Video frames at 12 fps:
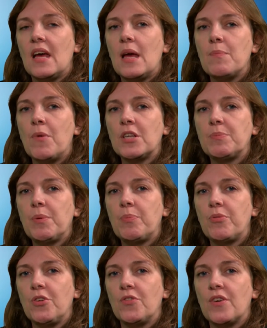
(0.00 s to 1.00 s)
it must be
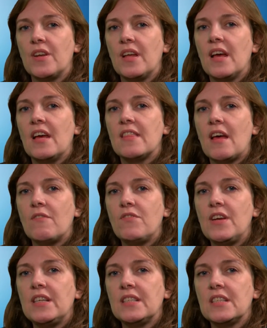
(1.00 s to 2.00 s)
proven that
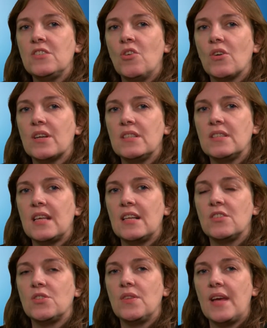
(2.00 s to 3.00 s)
V did not
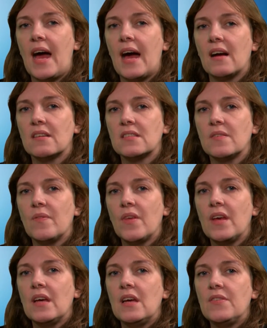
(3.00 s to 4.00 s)
consent to the act.
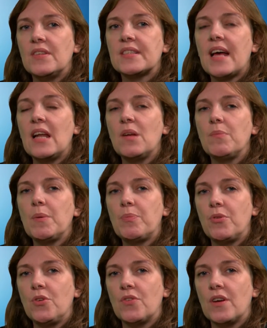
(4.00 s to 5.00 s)
If this cannot be
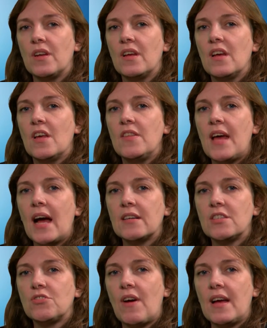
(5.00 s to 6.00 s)
proven, the
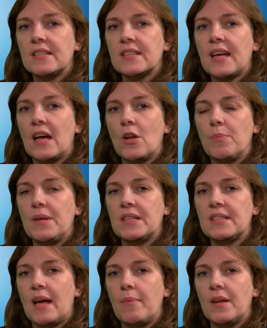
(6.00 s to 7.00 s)
actus reus cannot be
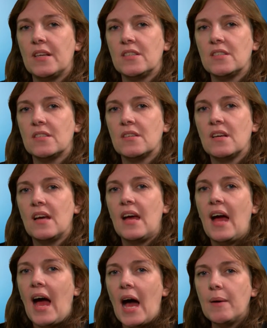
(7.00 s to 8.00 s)
established.
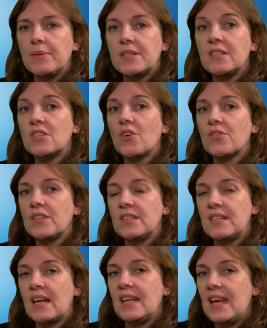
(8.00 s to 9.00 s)
Absence of
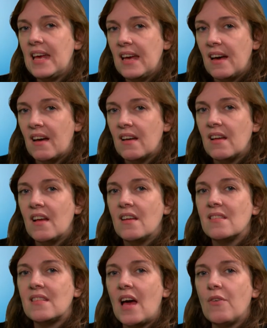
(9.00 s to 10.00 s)
consent here,
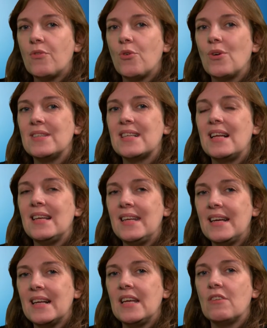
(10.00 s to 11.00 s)
therefore, is a
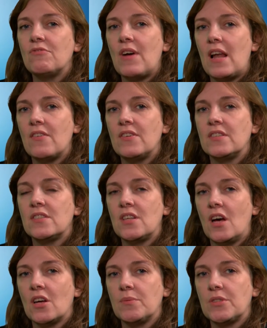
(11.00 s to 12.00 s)
legally relevant
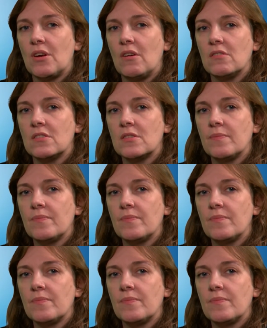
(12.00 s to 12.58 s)
circumstance.